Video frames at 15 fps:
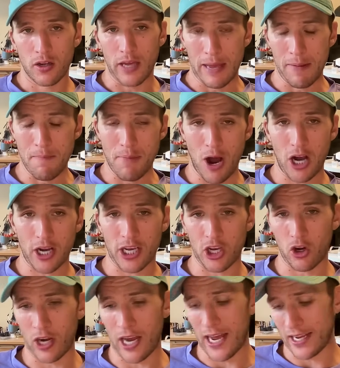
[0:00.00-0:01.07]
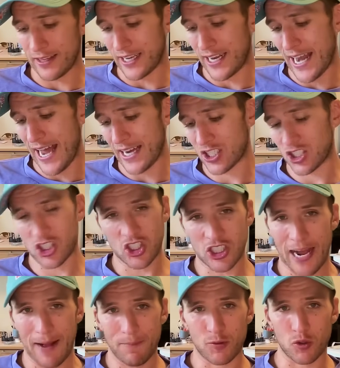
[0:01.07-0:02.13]
embarking on like the next
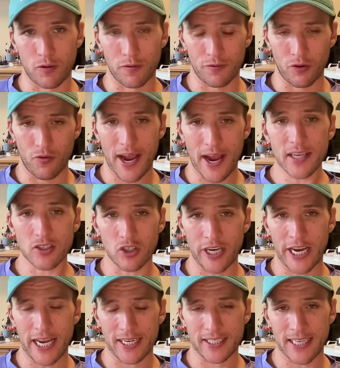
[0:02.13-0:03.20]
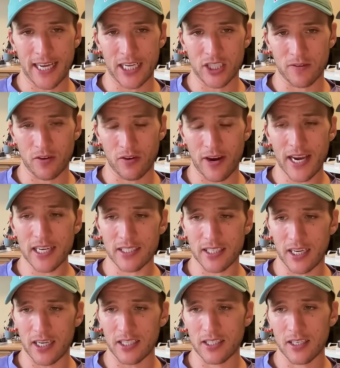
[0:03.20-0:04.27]
chapter of the race or the next stage of the race. And